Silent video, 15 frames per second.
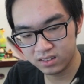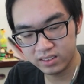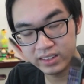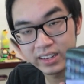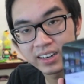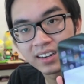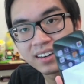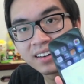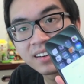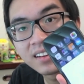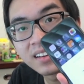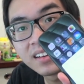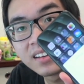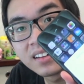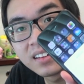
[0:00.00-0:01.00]
There.
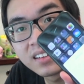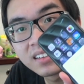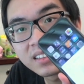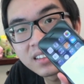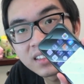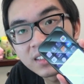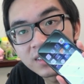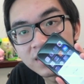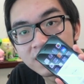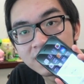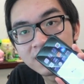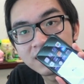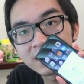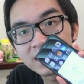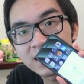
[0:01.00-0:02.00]

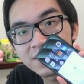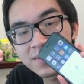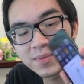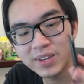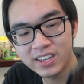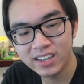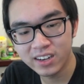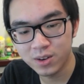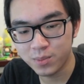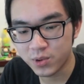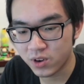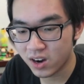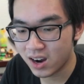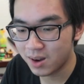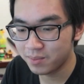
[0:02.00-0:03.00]
So it's giving me a little
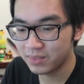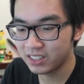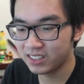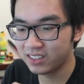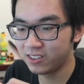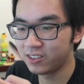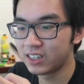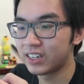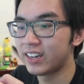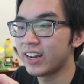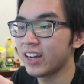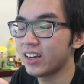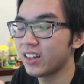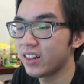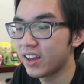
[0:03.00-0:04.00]
prompt to
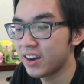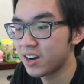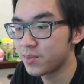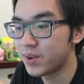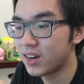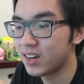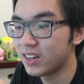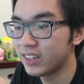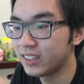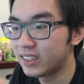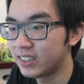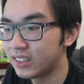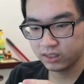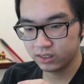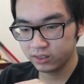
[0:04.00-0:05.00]
connect the
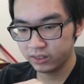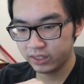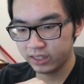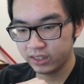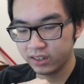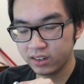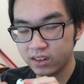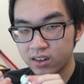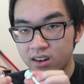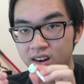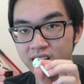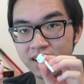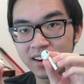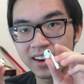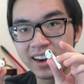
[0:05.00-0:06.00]
AirPods. So here
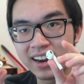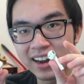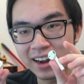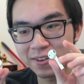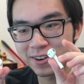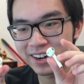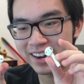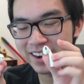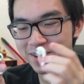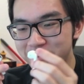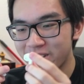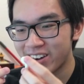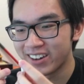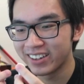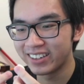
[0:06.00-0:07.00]
are our
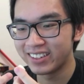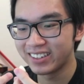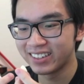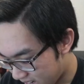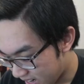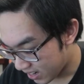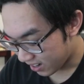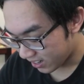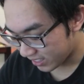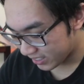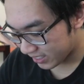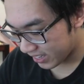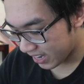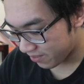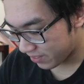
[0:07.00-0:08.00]
AirPods. I
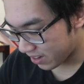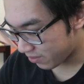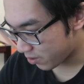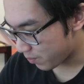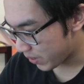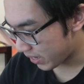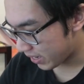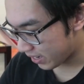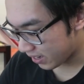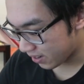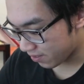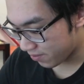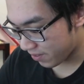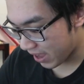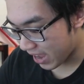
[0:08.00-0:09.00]
honestly have never been
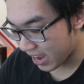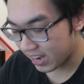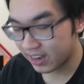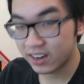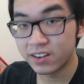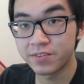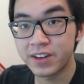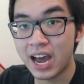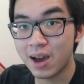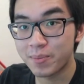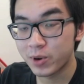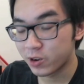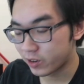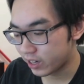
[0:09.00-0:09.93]
a fan of Apple